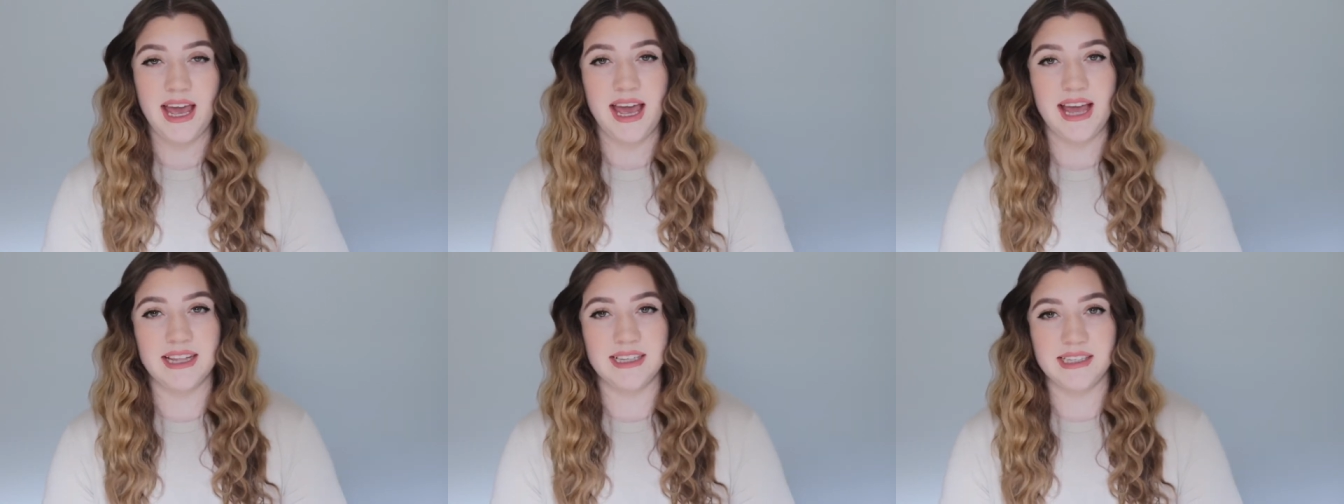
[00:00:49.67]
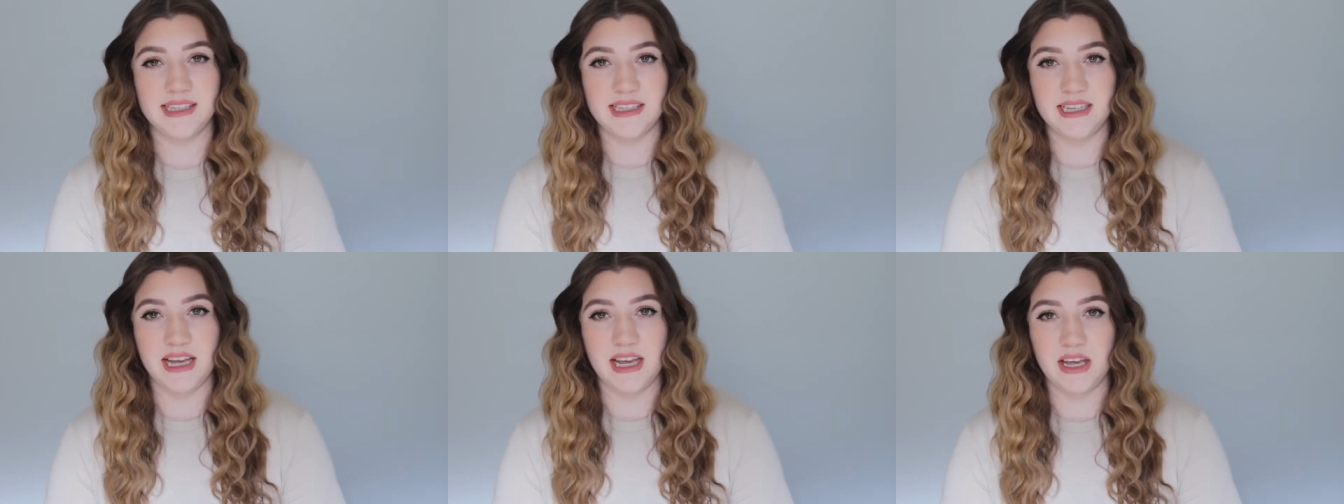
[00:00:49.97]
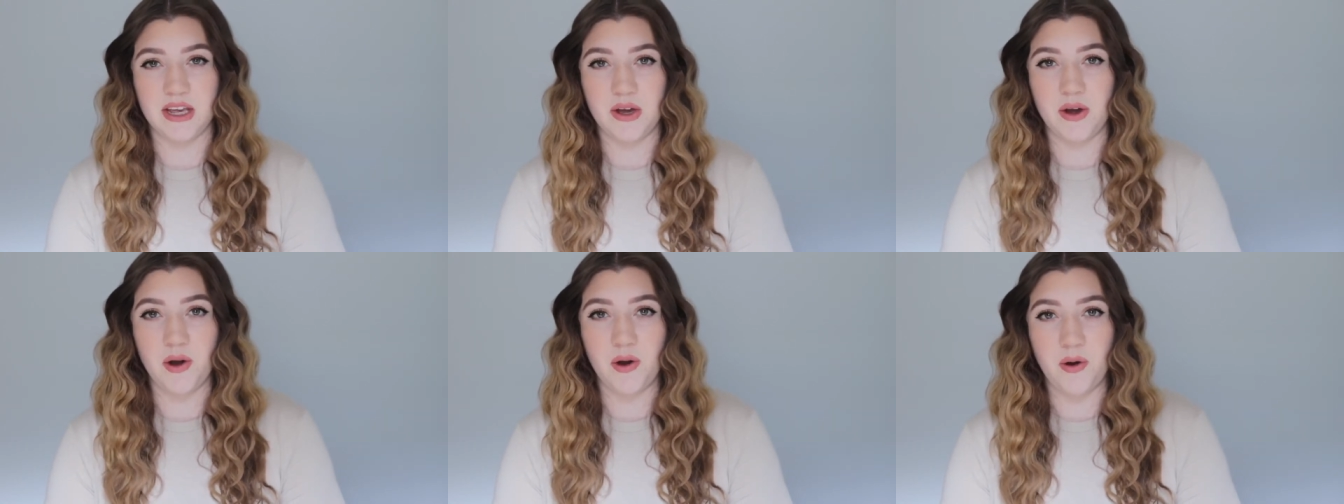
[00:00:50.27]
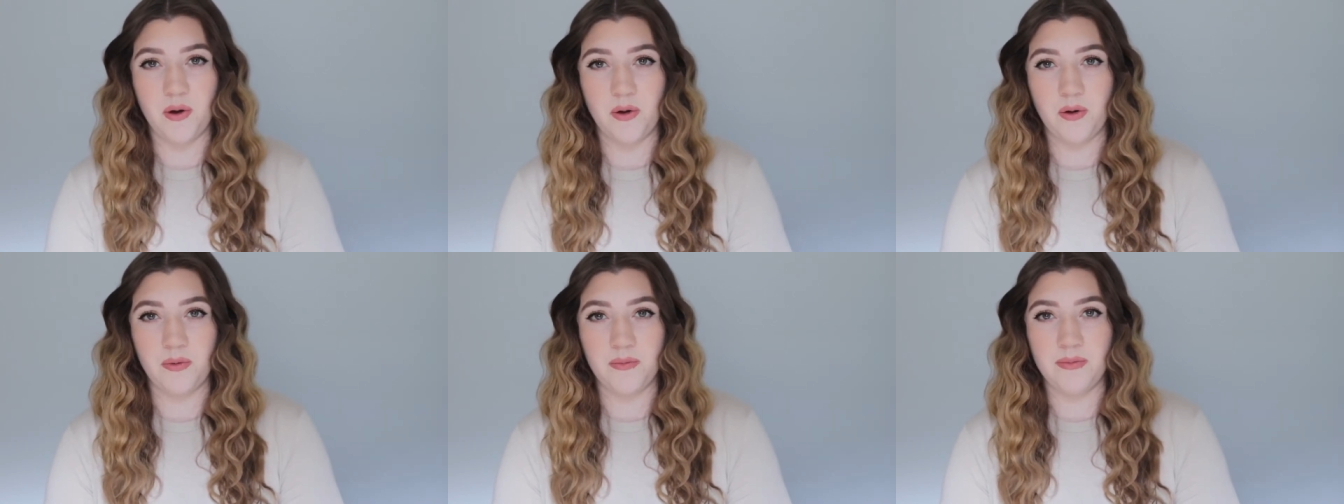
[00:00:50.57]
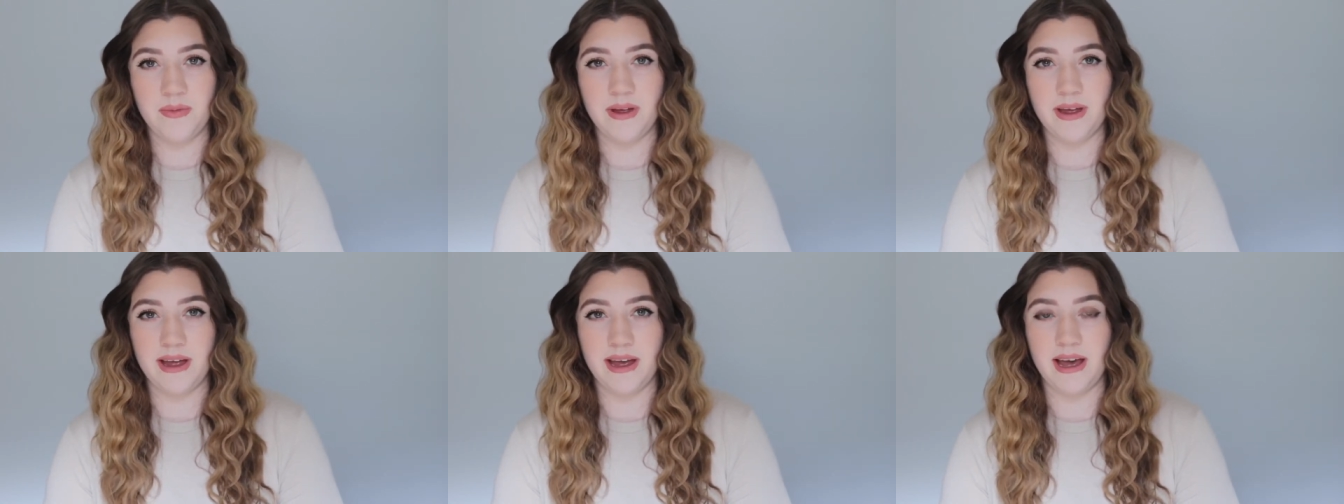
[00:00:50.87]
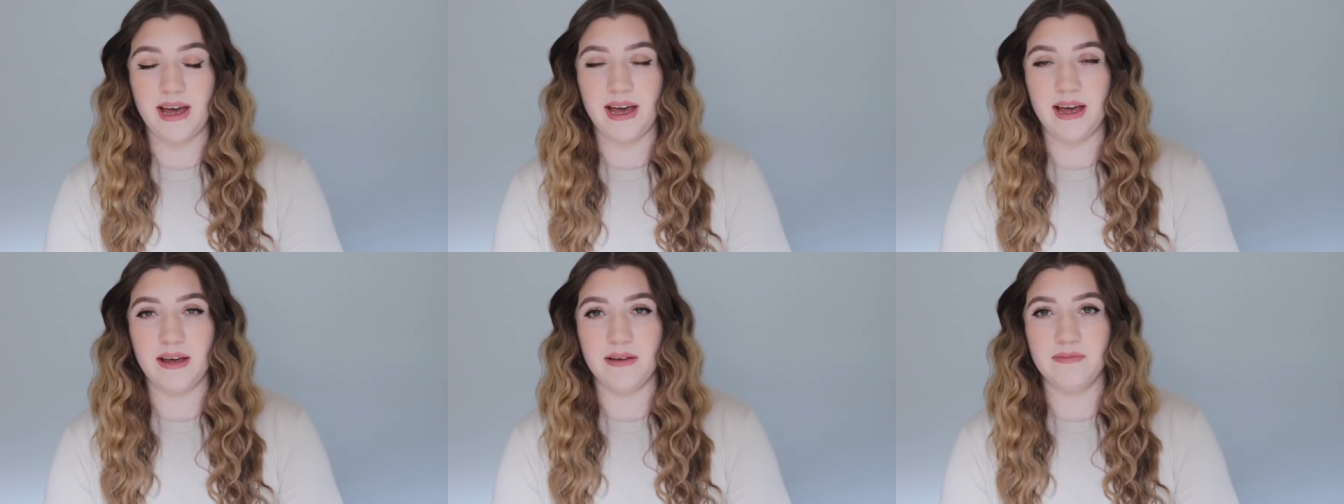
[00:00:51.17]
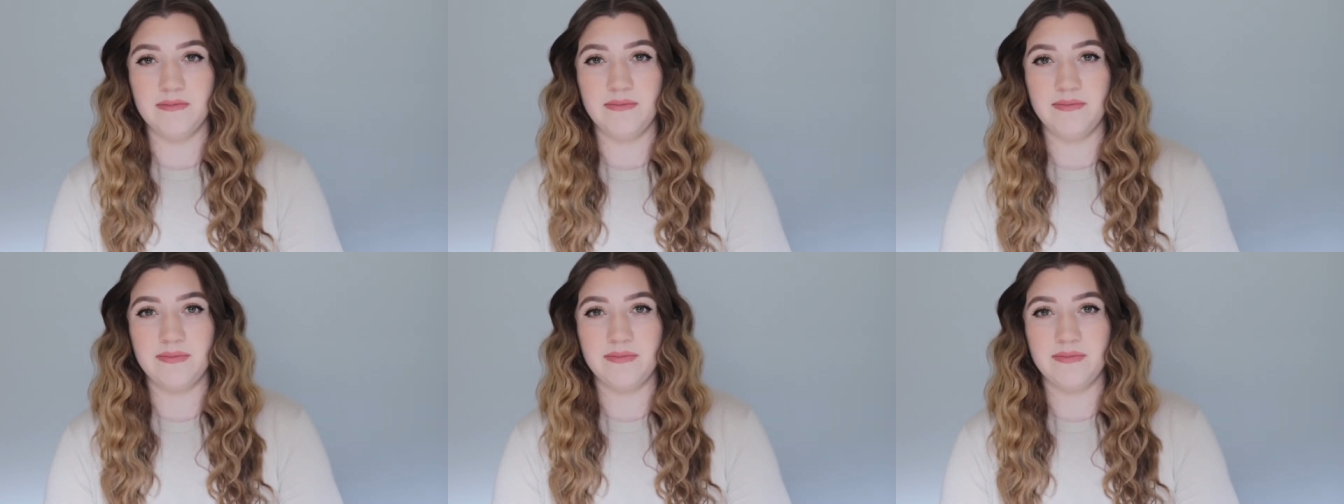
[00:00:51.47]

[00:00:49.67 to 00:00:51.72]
and staying home, and